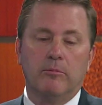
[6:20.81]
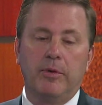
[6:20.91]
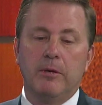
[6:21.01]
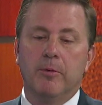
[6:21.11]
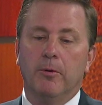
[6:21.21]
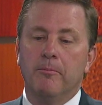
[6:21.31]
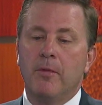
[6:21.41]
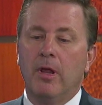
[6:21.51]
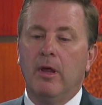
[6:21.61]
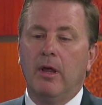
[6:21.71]
people.
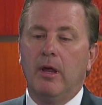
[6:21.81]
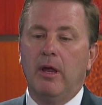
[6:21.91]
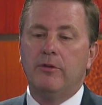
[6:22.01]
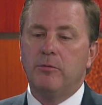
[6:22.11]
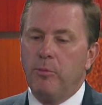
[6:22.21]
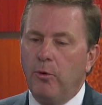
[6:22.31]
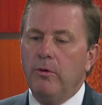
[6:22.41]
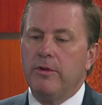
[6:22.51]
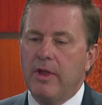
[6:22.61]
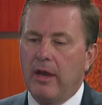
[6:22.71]
It's
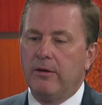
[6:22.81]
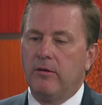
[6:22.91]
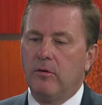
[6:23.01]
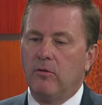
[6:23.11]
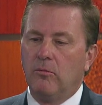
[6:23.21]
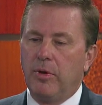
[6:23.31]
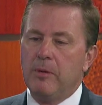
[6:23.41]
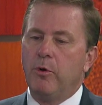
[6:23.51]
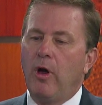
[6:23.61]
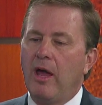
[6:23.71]
important that
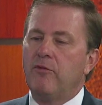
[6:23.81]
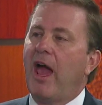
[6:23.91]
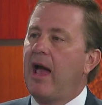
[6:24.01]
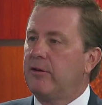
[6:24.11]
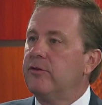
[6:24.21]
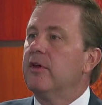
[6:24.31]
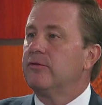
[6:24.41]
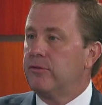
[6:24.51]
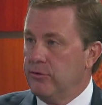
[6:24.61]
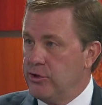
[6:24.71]
people have
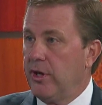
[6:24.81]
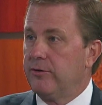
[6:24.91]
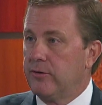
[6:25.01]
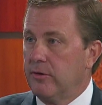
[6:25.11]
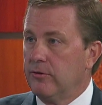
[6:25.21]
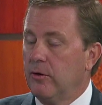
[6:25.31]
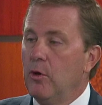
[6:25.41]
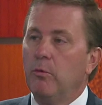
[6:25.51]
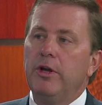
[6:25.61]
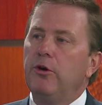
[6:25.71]
access to justice.
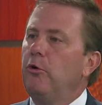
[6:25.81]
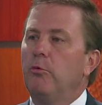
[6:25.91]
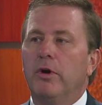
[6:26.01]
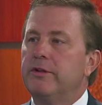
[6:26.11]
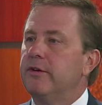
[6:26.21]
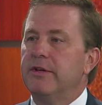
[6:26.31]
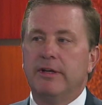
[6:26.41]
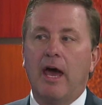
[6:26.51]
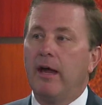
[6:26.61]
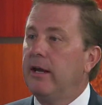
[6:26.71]
We don't want to
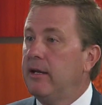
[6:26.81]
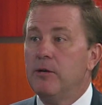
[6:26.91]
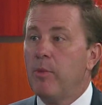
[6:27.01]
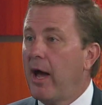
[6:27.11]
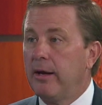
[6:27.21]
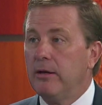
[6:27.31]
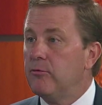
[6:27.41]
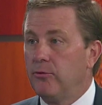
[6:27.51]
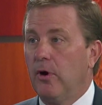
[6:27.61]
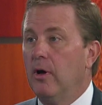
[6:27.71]
deny anybody
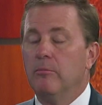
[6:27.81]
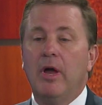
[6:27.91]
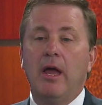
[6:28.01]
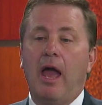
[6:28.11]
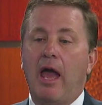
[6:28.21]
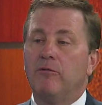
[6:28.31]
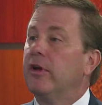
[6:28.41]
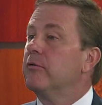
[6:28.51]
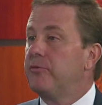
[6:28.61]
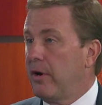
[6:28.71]
from
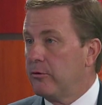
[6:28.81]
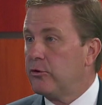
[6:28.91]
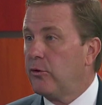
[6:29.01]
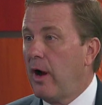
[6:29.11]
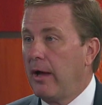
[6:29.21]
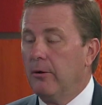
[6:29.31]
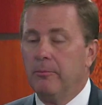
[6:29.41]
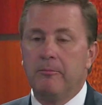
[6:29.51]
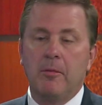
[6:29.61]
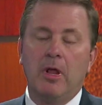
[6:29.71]
having a fair trial.
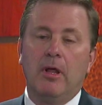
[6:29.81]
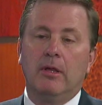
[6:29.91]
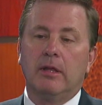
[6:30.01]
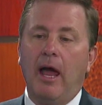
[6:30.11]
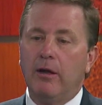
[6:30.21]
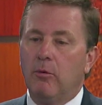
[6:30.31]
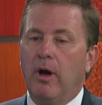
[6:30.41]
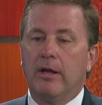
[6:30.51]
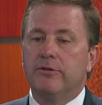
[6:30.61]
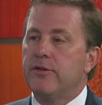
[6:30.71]

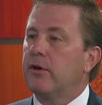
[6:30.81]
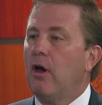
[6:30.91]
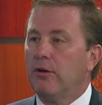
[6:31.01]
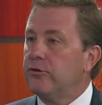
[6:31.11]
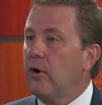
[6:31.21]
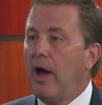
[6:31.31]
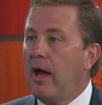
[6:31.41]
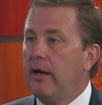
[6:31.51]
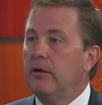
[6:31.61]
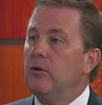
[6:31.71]
Likewise, the costs are
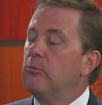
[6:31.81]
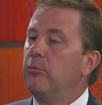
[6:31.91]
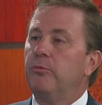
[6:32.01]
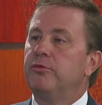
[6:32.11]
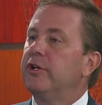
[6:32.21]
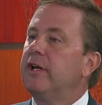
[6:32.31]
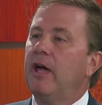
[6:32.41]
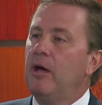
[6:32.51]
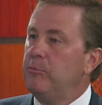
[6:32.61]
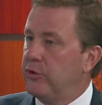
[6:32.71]
high to
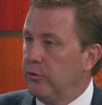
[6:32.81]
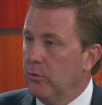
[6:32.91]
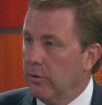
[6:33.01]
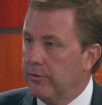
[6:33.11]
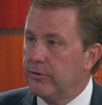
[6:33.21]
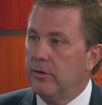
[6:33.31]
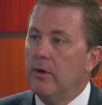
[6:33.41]
come to courts,